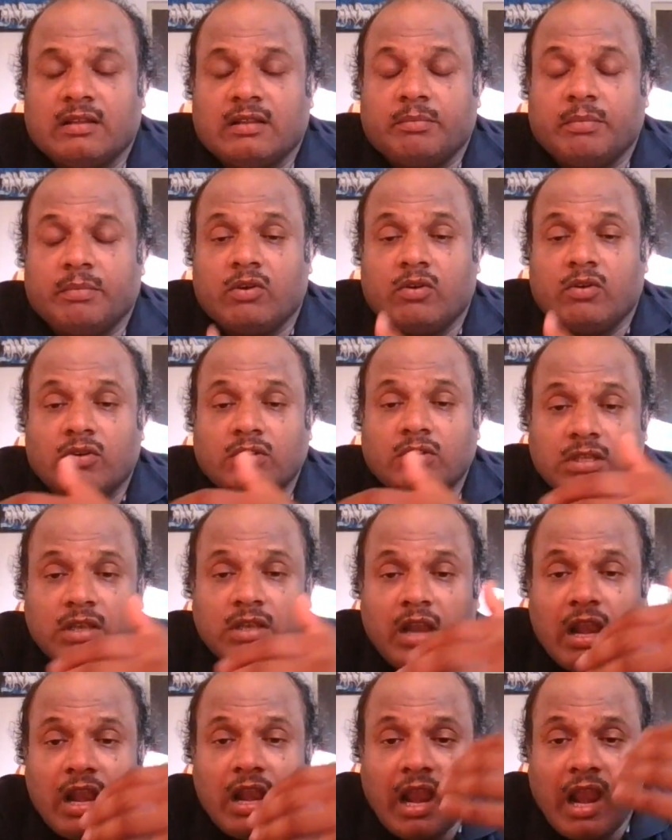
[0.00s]
because
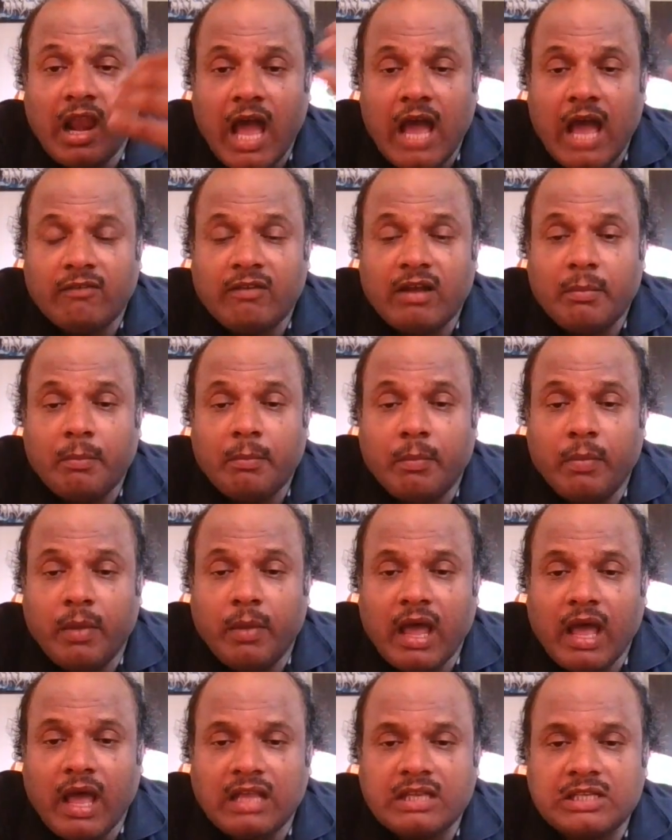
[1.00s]
lava
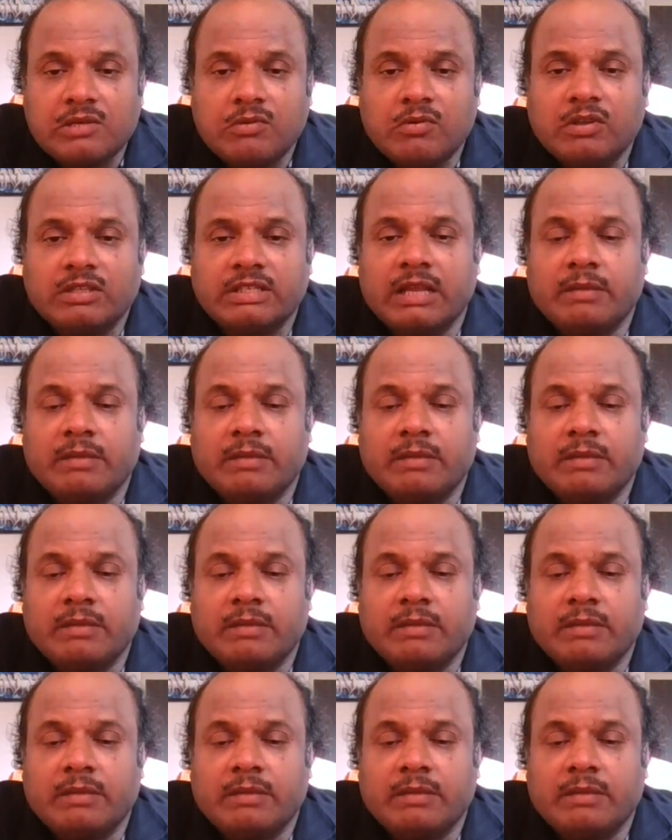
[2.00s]
blast was